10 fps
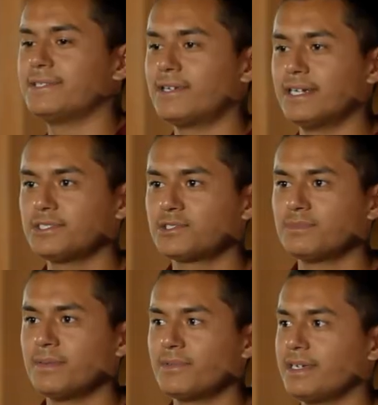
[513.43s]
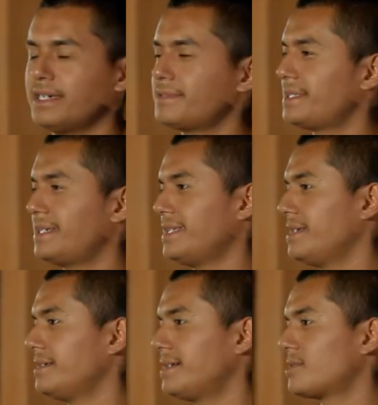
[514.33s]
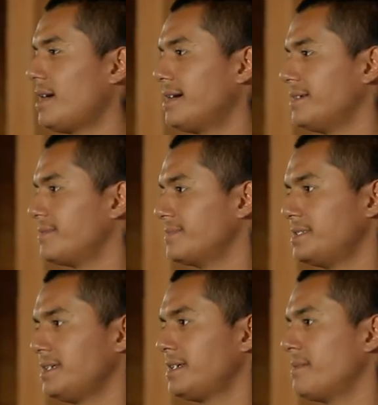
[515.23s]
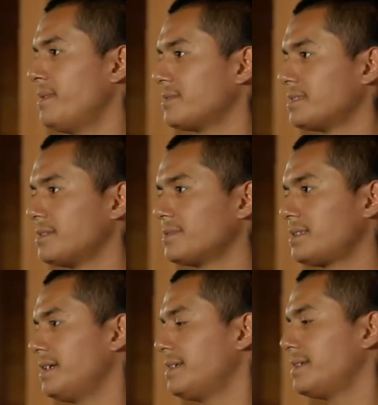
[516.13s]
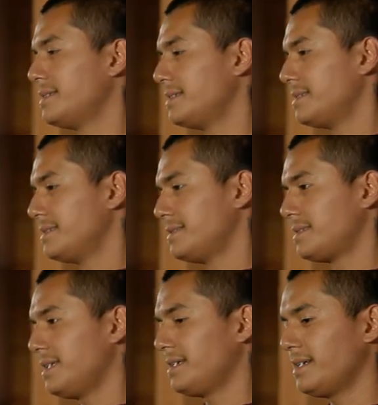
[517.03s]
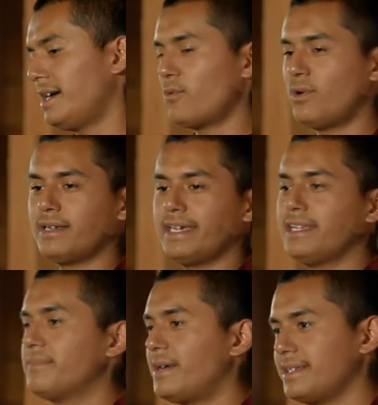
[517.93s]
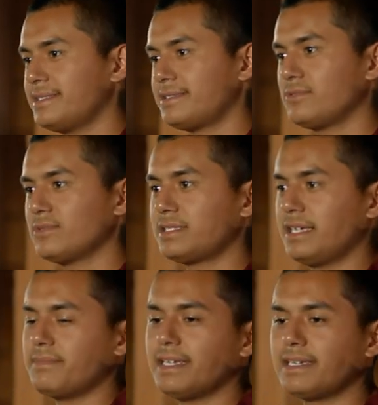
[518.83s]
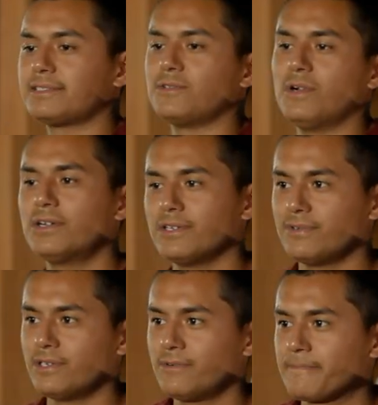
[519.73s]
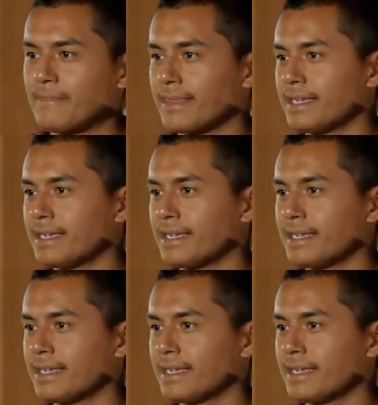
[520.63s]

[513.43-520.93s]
daughter, I just remember I cried when she came out, because it was like, it's like, I don't want anybody to do the same thing to her, you know,